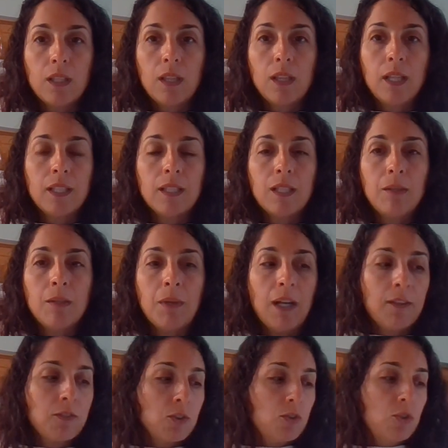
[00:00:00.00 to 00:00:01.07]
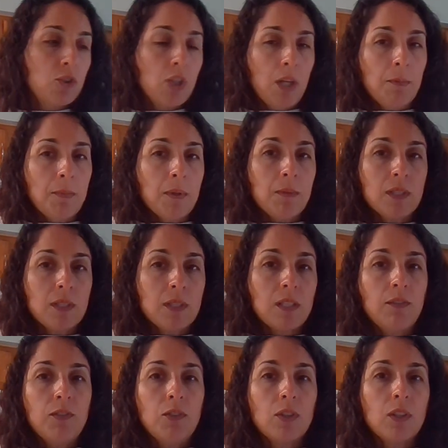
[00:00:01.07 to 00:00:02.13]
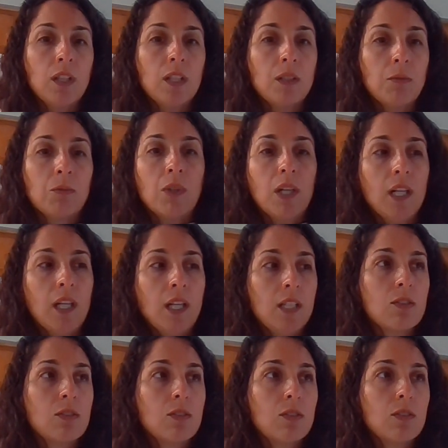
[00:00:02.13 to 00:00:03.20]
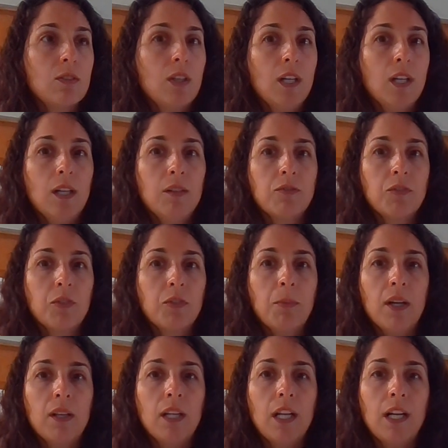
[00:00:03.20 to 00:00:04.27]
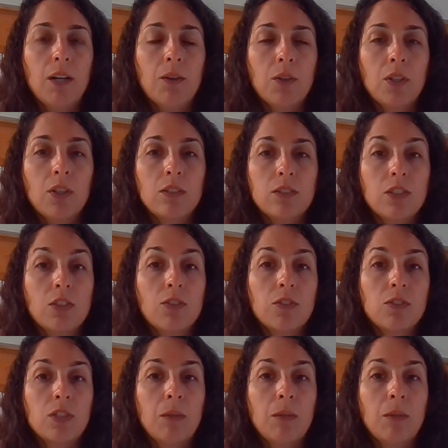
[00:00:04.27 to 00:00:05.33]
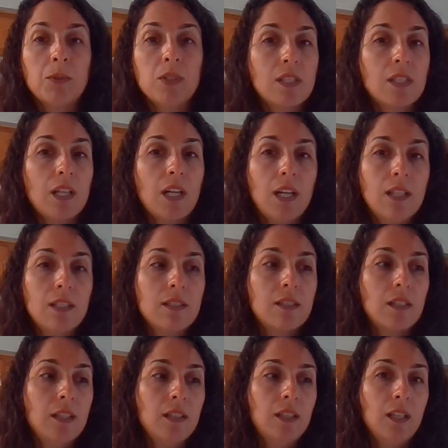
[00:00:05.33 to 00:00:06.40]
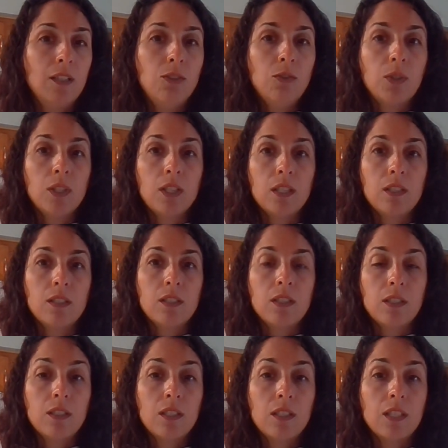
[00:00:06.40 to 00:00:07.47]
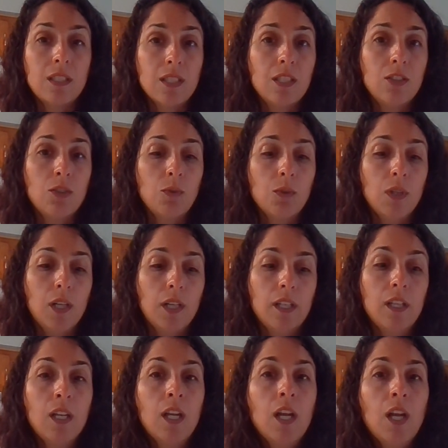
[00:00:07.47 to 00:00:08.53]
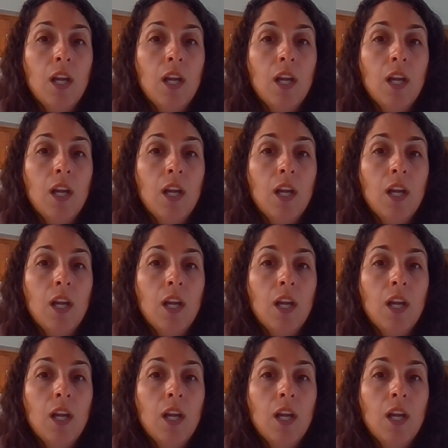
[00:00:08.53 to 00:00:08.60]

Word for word: let them after you shape them and stuff you can let them rise uh, for about an hour until they're doubled in size and then you can con- continue on